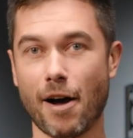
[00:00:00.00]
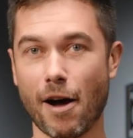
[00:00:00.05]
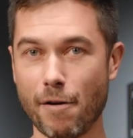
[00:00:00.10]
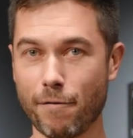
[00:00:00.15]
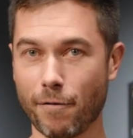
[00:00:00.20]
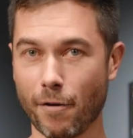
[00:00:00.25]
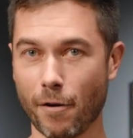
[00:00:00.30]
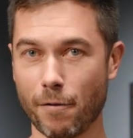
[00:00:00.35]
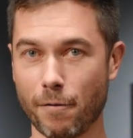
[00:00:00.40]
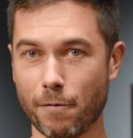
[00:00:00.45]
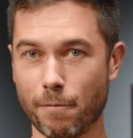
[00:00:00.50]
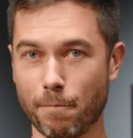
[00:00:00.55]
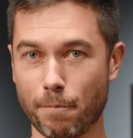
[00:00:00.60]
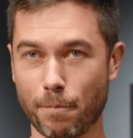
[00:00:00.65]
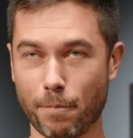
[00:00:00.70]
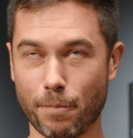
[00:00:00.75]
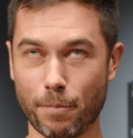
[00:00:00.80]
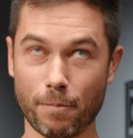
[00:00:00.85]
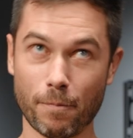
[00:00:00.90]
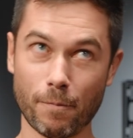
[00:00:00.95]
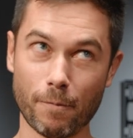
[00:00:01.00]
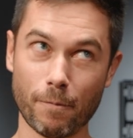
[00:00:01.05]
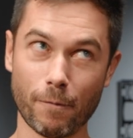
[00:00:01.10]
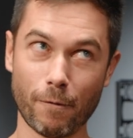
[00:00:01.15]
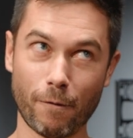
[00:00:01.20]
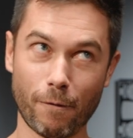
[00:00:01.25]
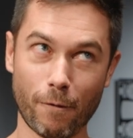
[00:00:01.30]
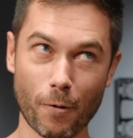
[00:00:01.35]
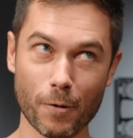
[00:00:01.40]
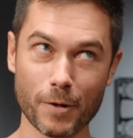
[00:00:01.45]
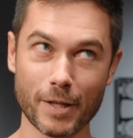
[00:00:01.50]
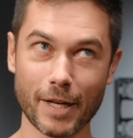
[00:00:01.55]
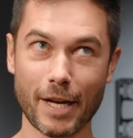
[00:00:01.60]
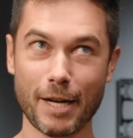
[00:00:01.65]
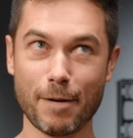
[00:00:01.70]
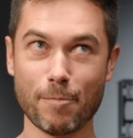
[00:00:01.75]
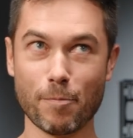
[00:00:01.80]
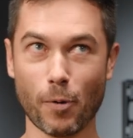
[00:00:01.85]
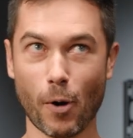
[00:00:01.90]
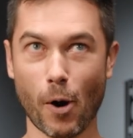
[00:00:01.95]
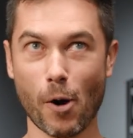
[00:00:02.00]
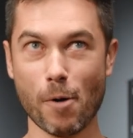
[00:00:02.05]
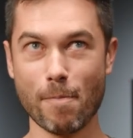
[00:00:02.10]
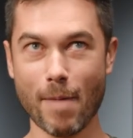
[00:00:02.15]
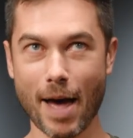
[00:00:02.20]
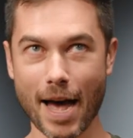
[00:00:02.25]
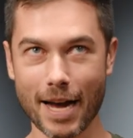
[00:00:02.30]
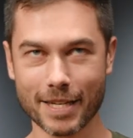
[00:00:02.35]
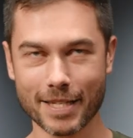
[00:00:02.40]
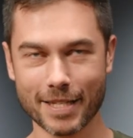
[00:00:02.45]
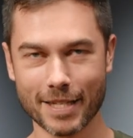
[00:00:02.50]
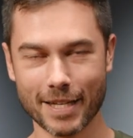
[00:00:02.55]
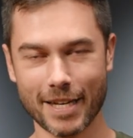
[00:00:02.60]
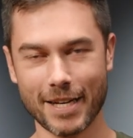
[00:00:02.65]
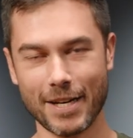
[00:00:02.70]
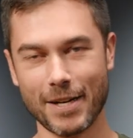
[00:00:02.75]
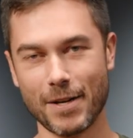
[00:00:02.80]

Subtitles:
iPhone 14 Pro Max,